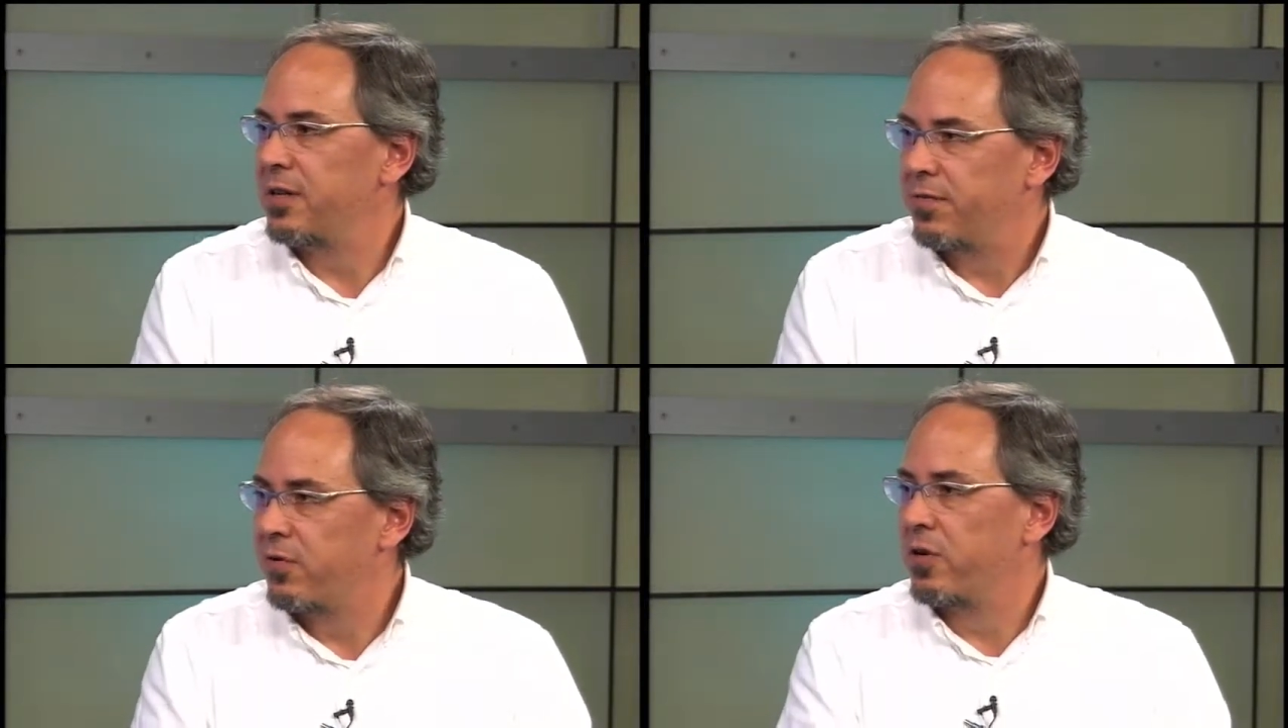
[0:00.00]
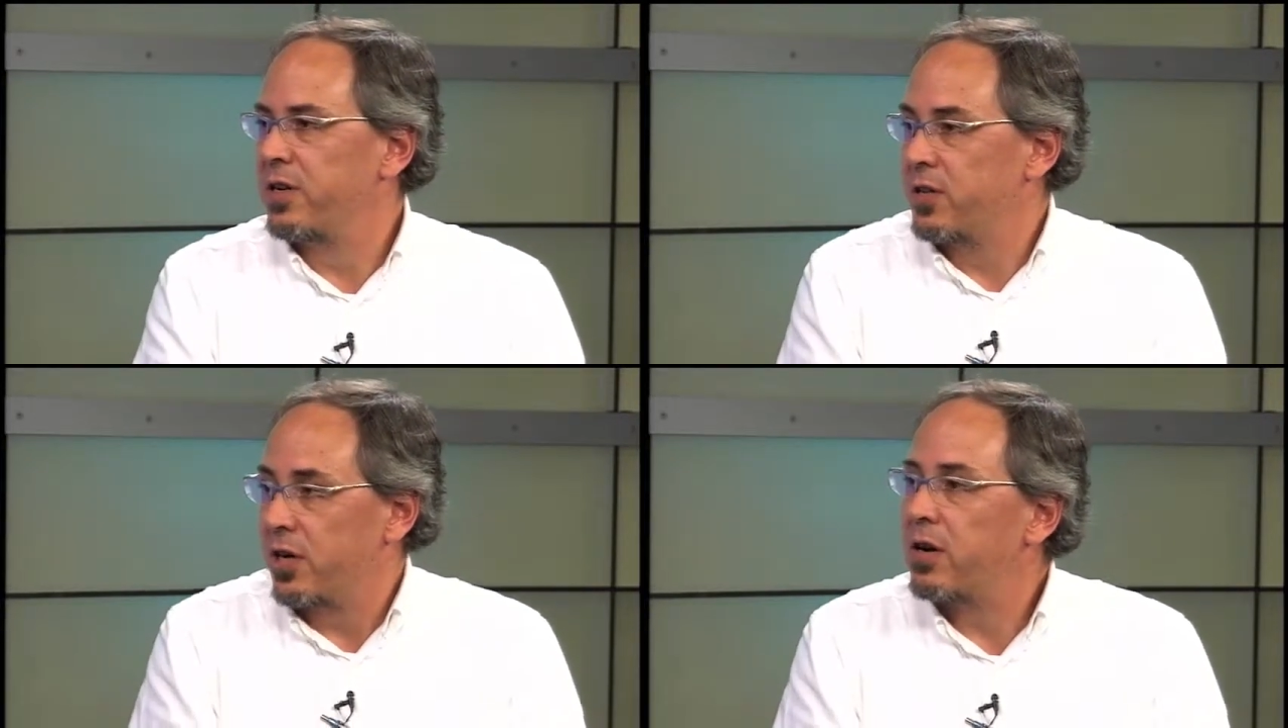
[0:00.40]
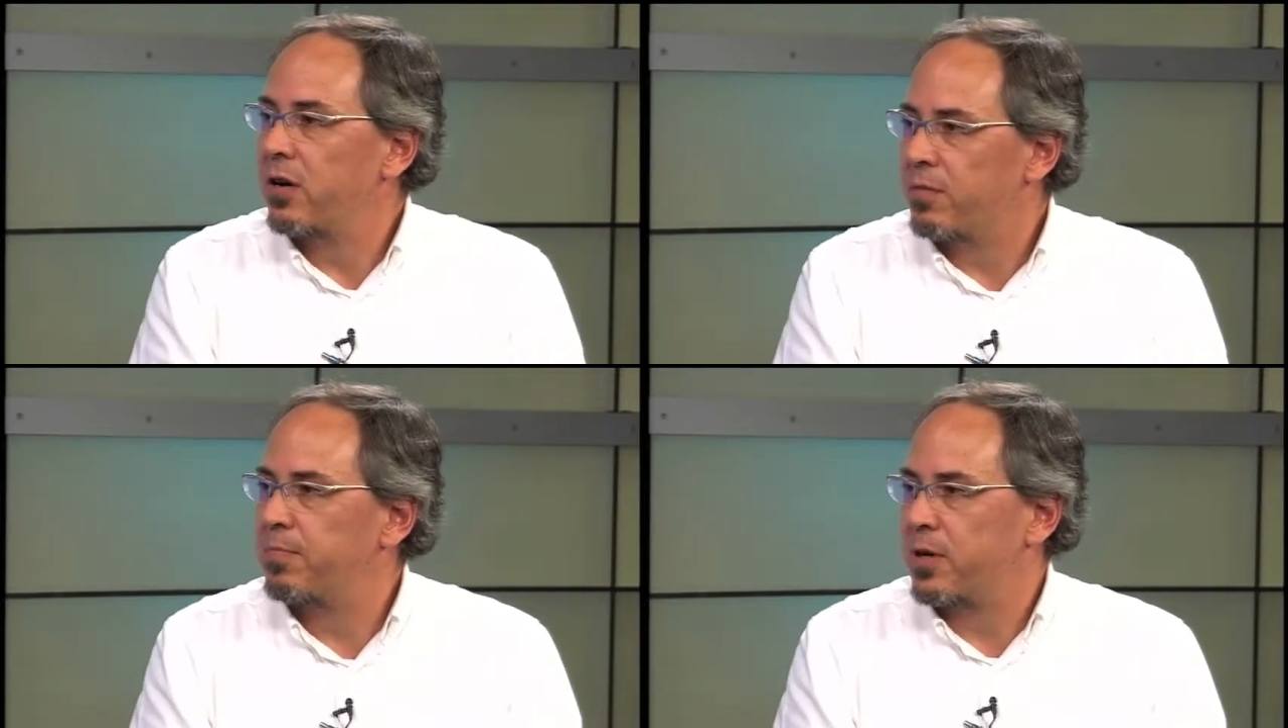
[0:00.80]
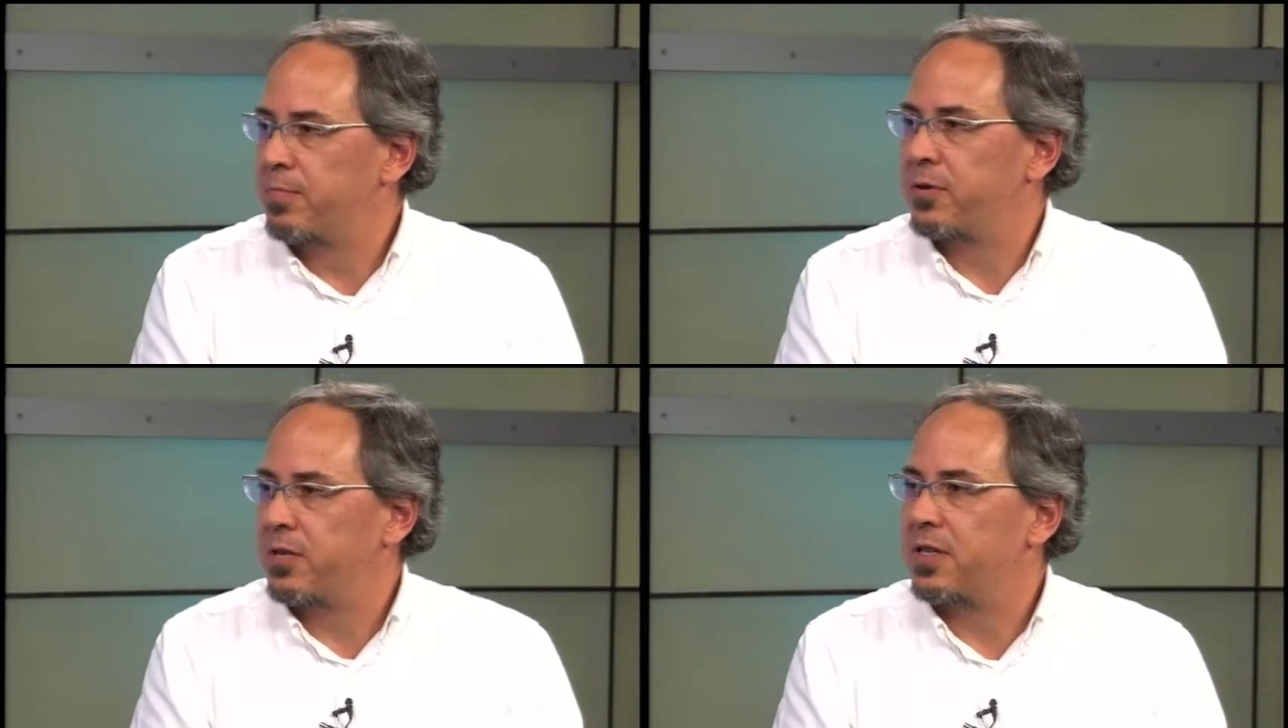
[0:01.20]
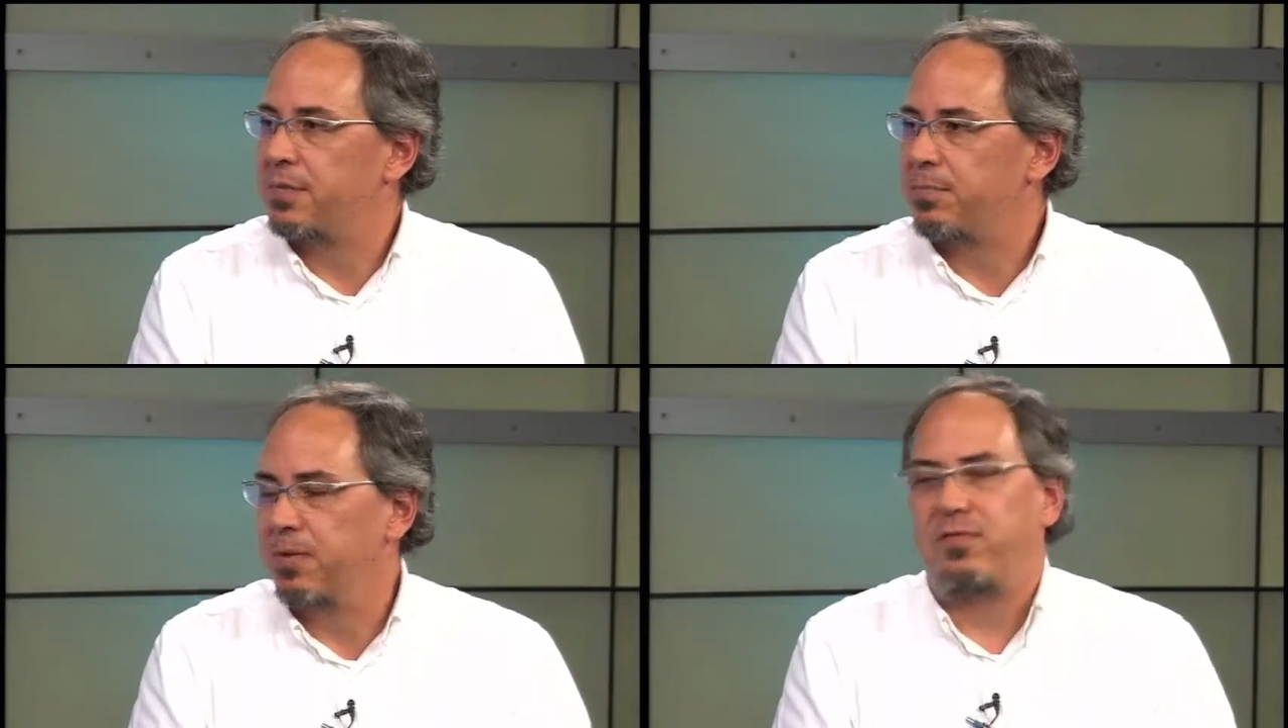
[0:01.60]
for internal purposes
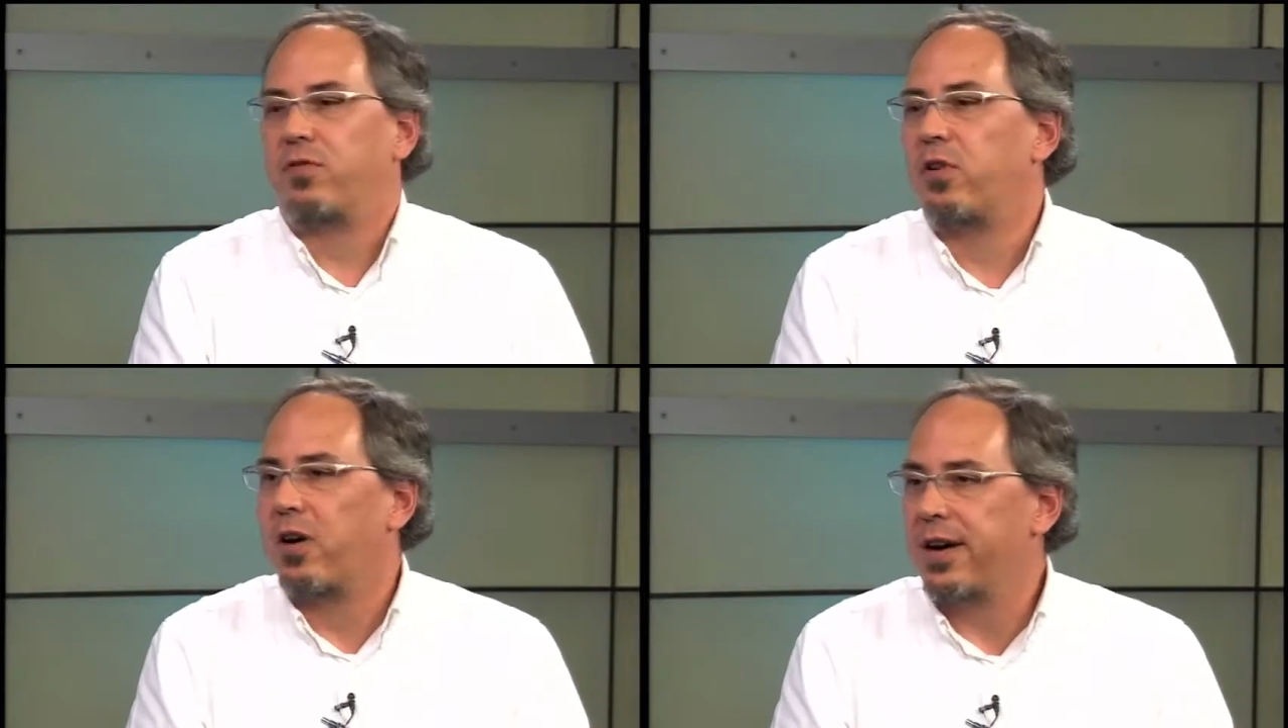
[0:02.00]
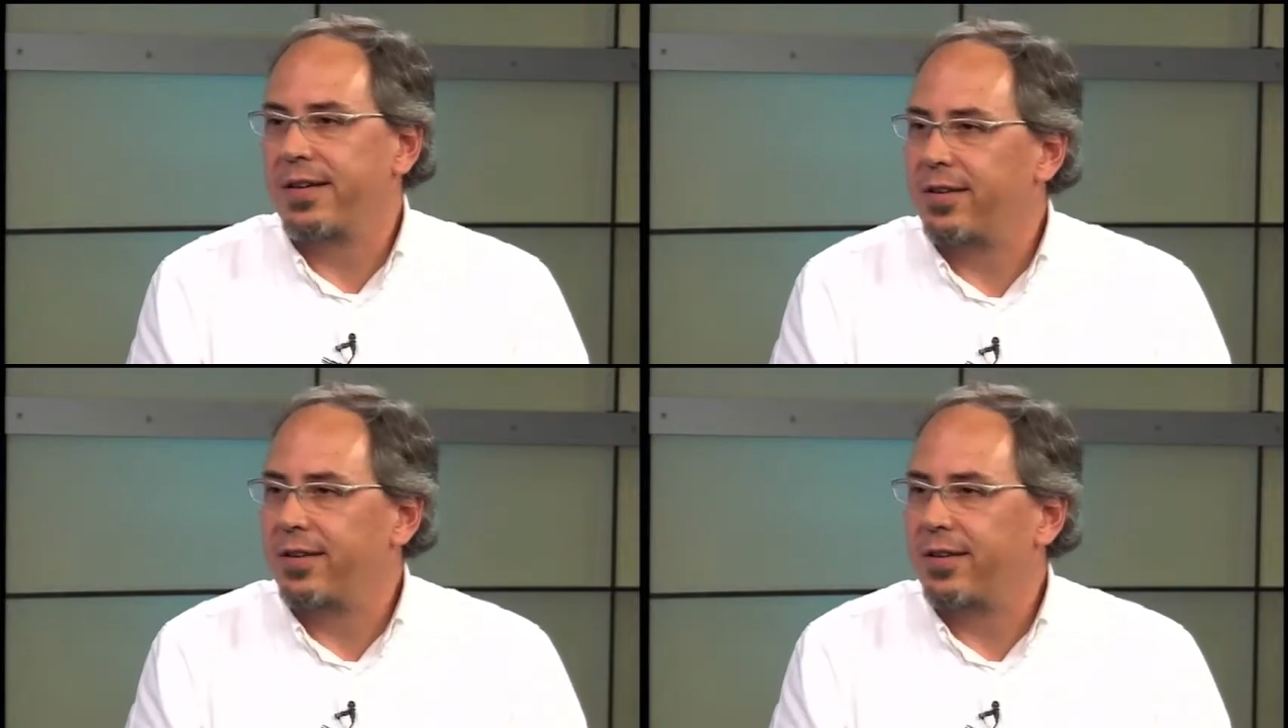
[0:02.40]
before mm-hmm.